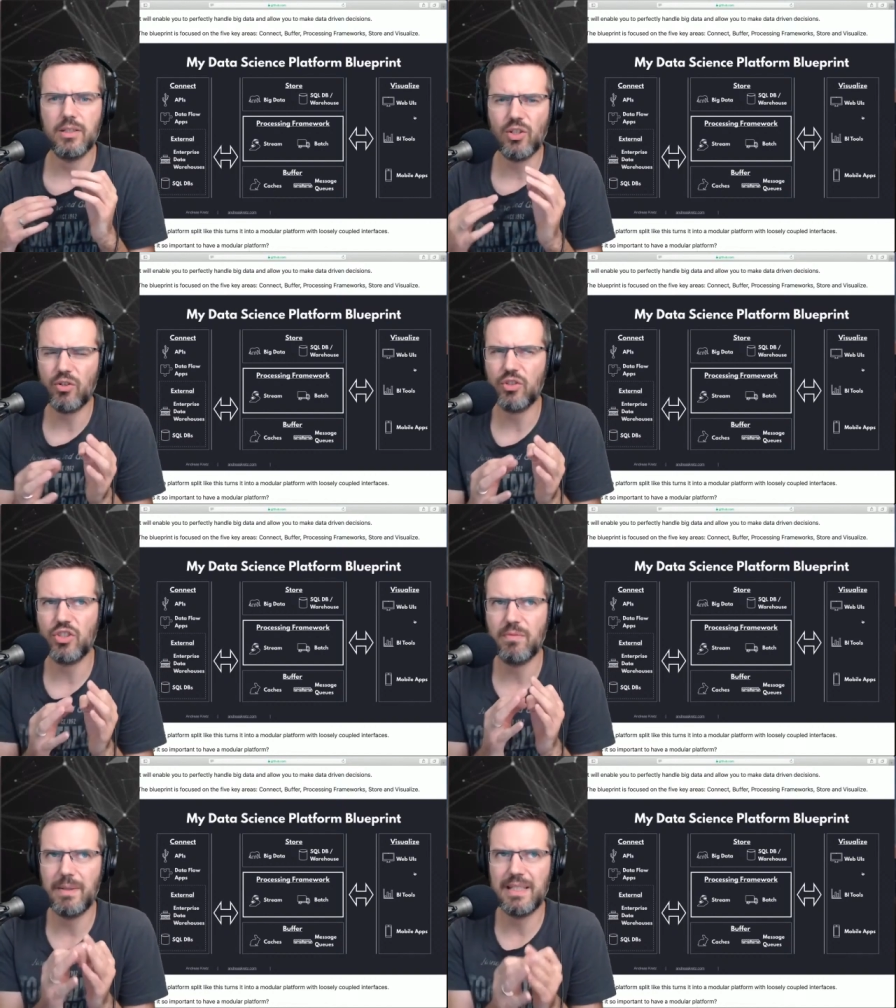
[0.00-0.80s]

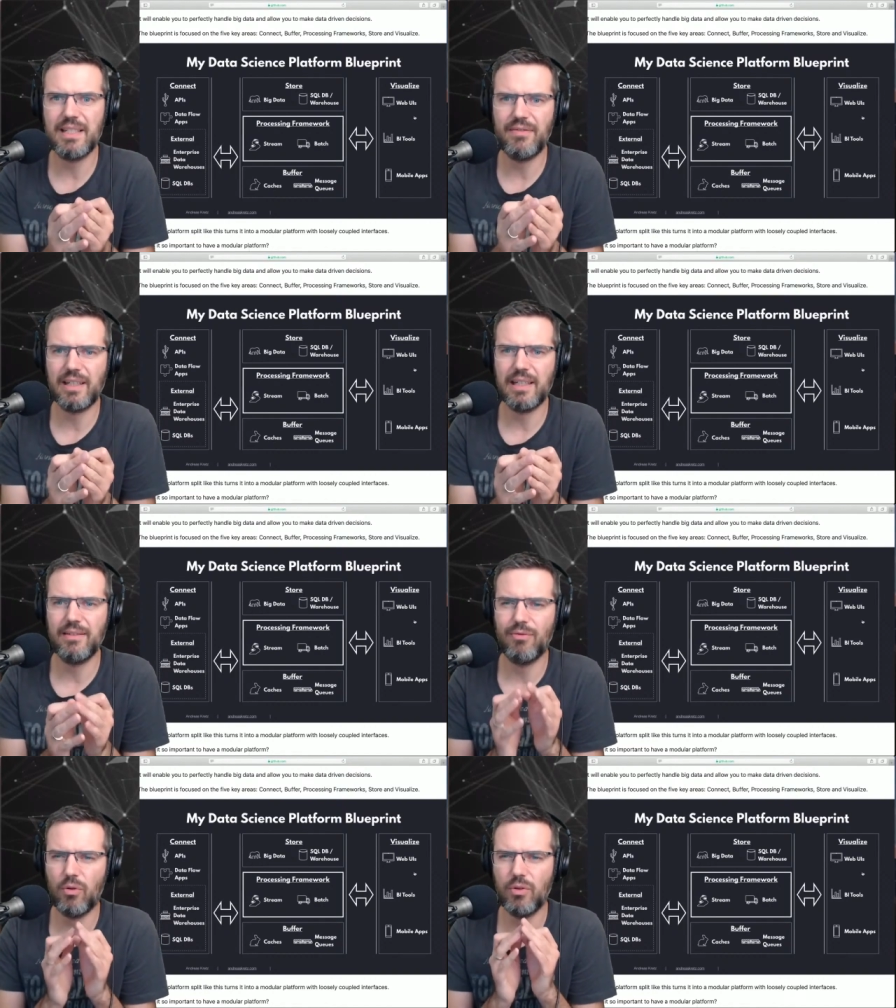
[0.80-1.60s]
search
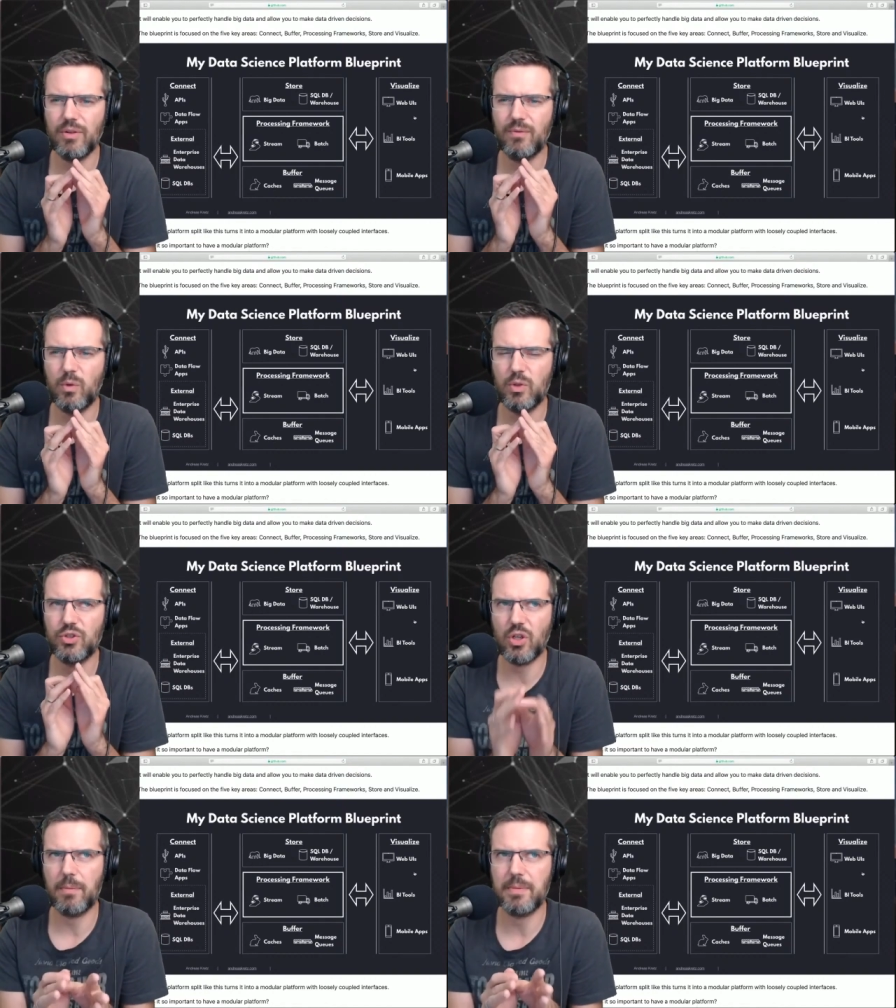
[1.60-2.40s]
specifically for for
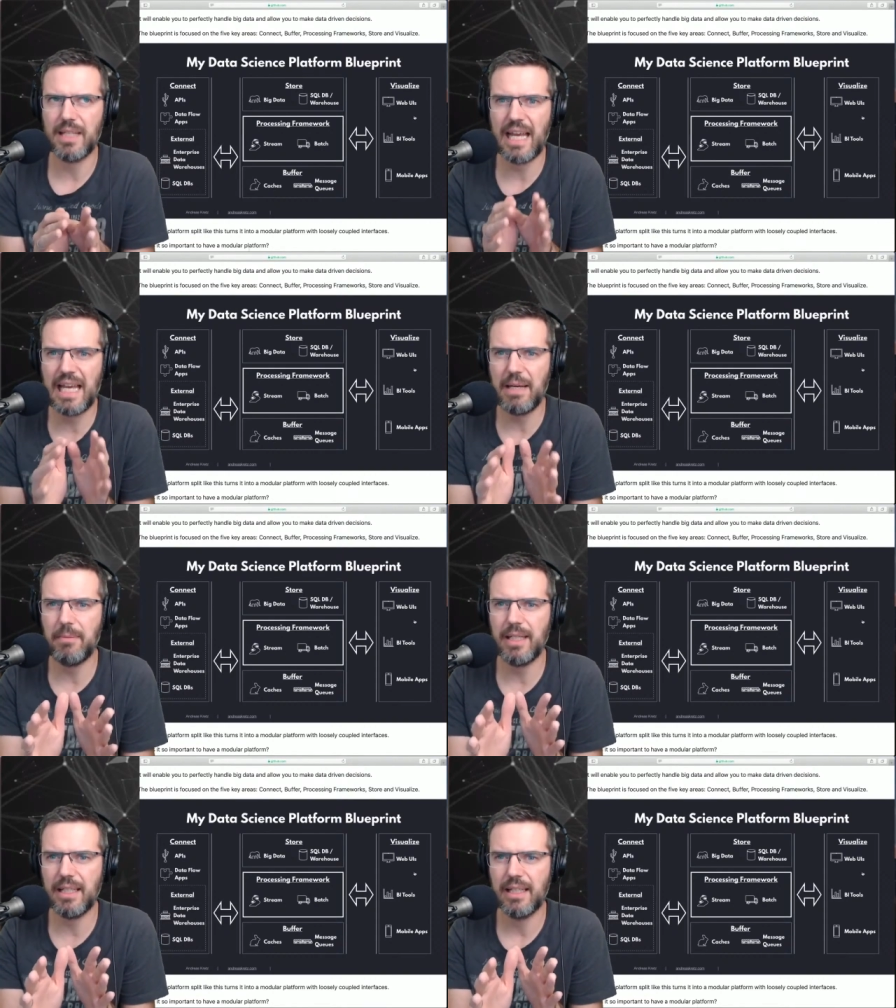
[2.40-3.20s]
jobs
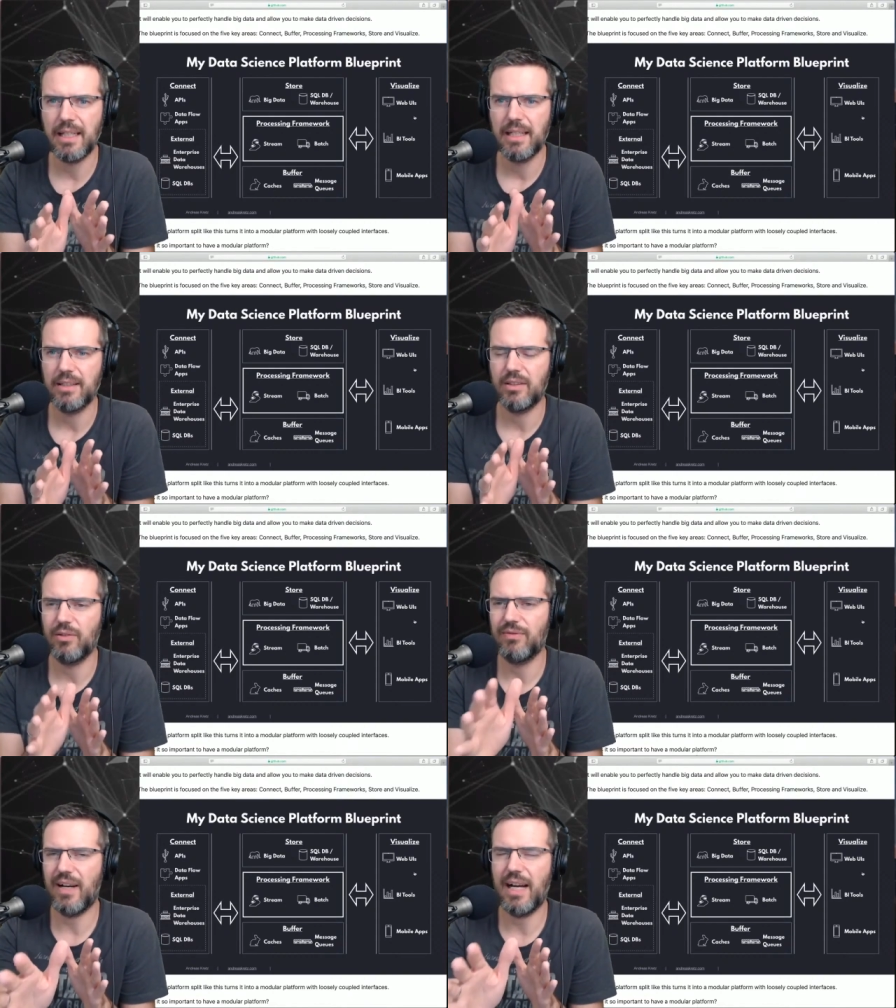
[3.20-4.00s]
aiming
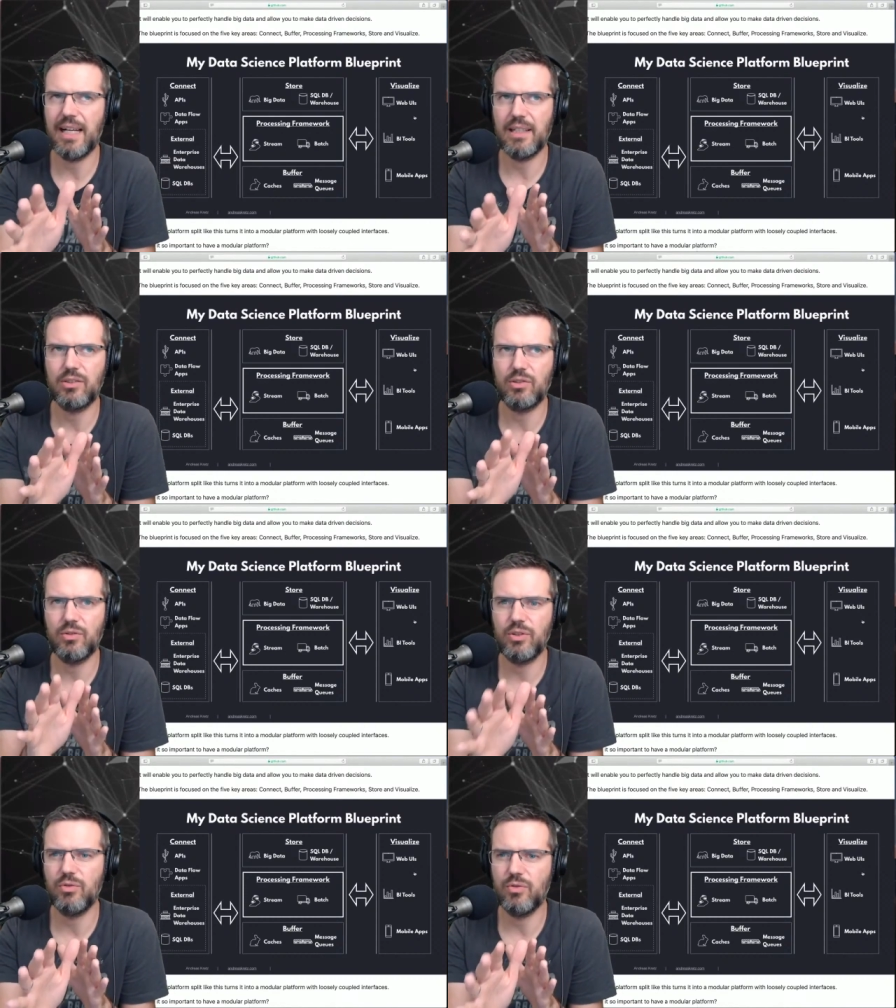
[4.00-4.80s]
to find uh,
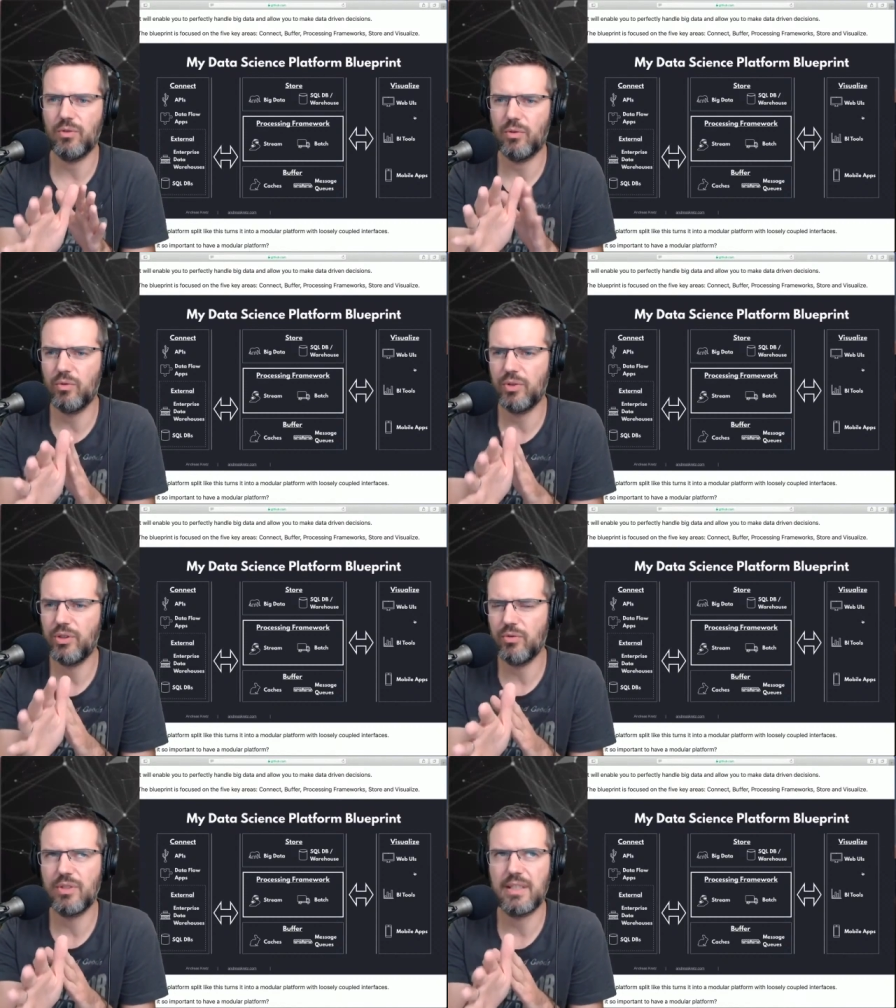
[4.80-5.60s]
to you who
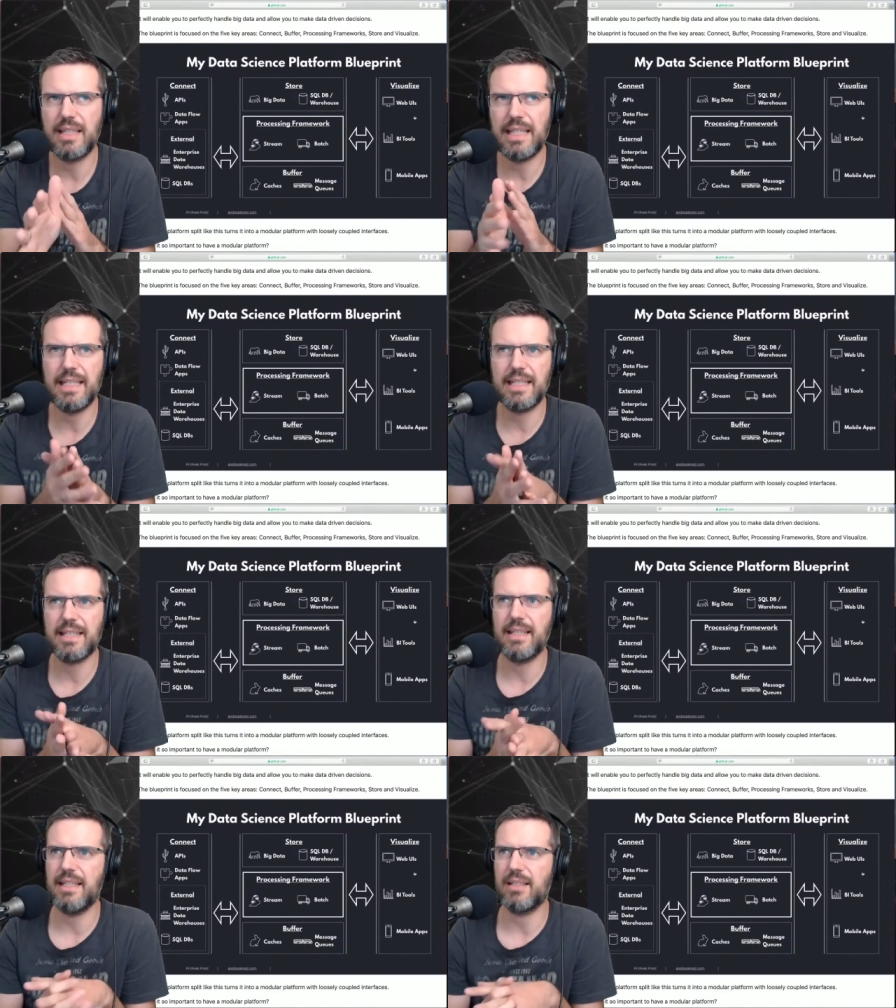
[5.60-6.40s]
use
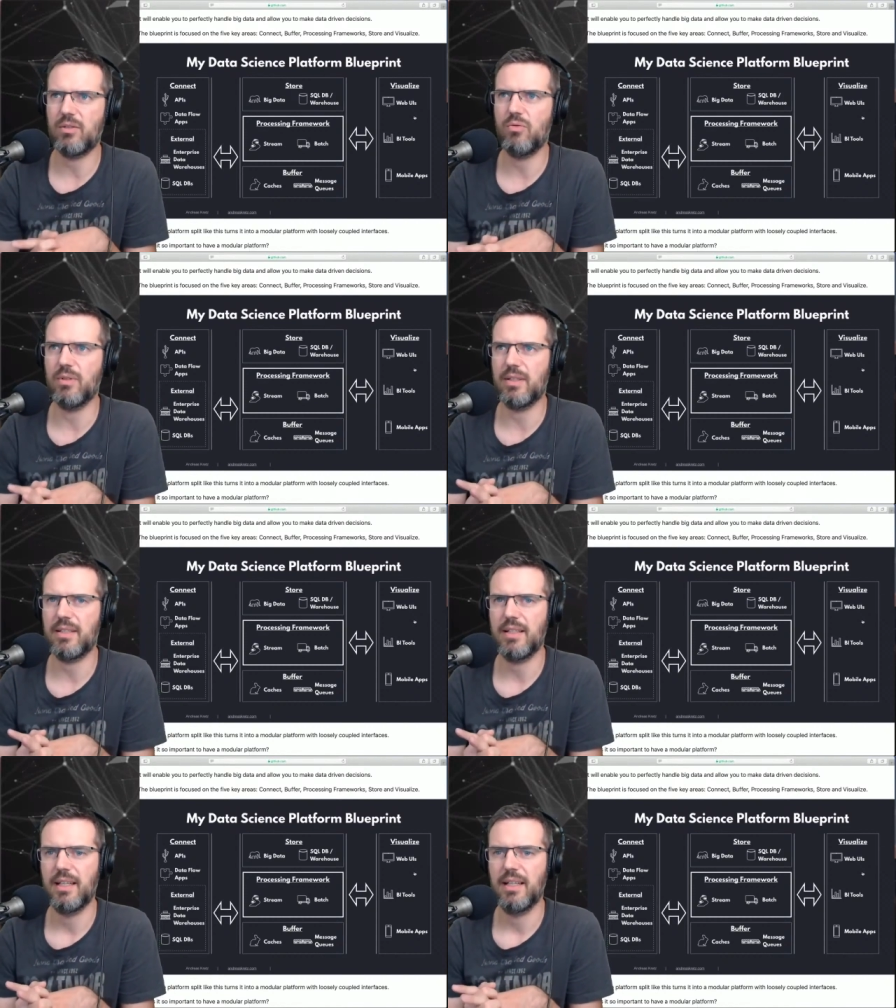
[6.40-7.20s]
these these
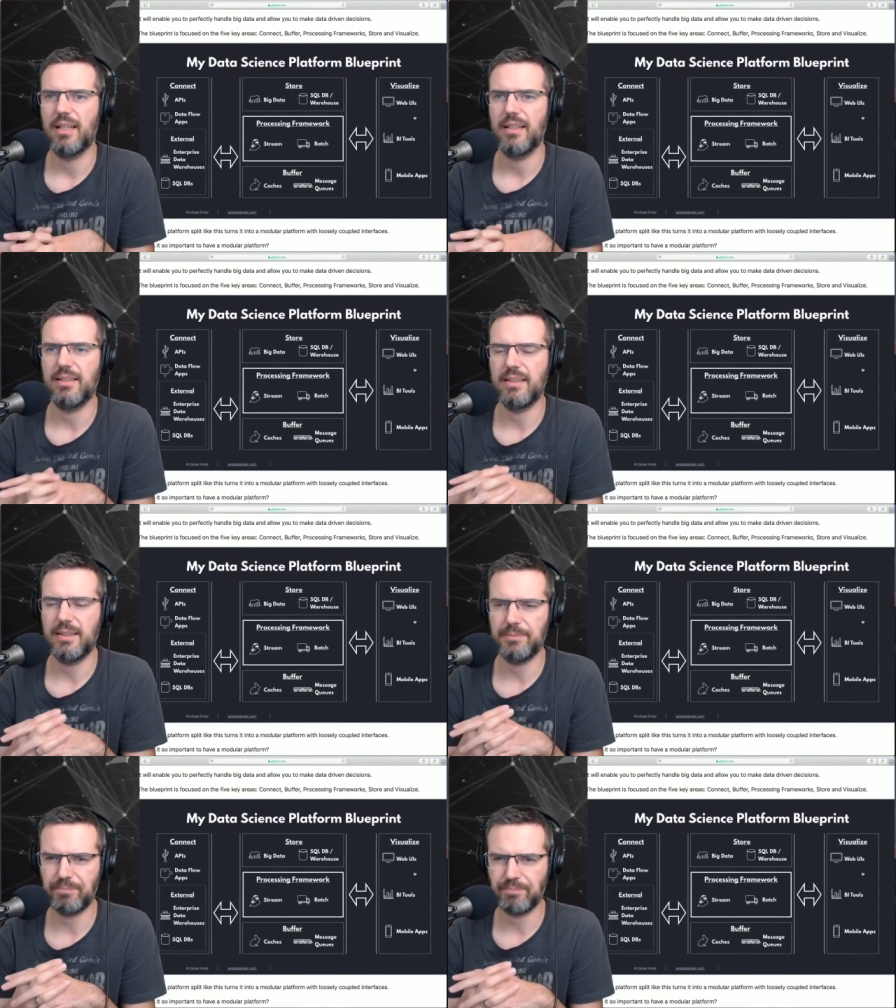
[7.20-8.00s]
tools.
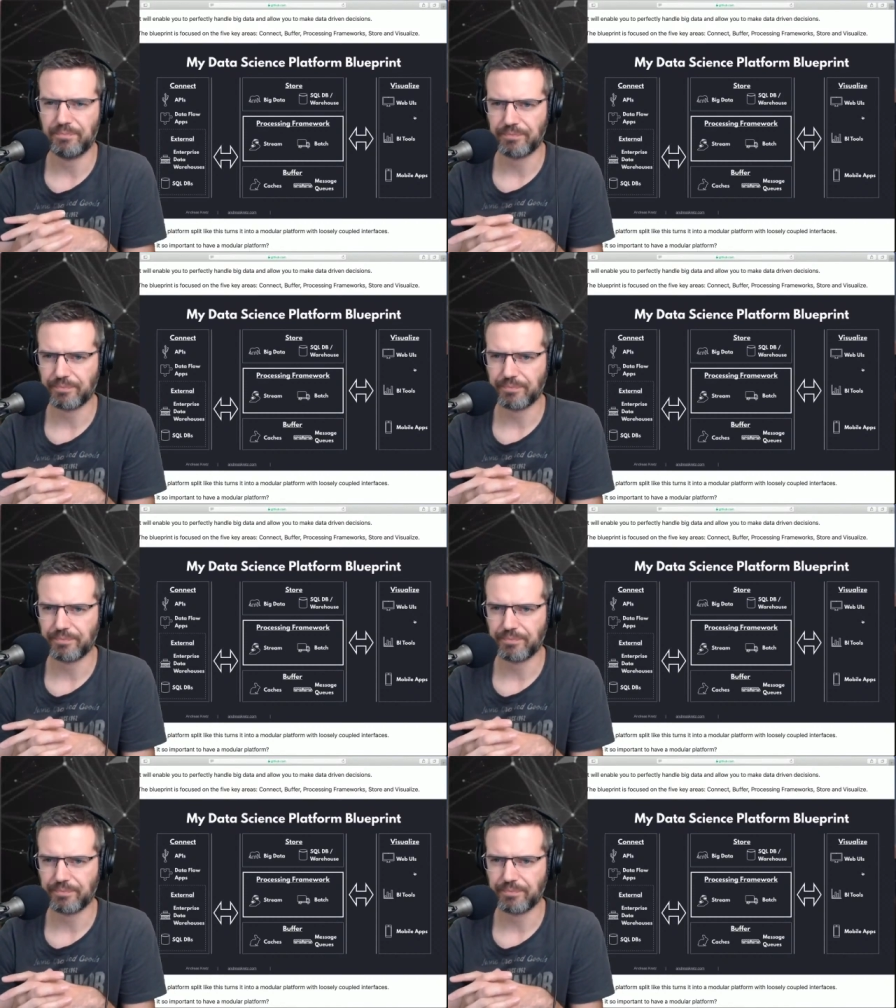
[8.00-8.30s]
Um,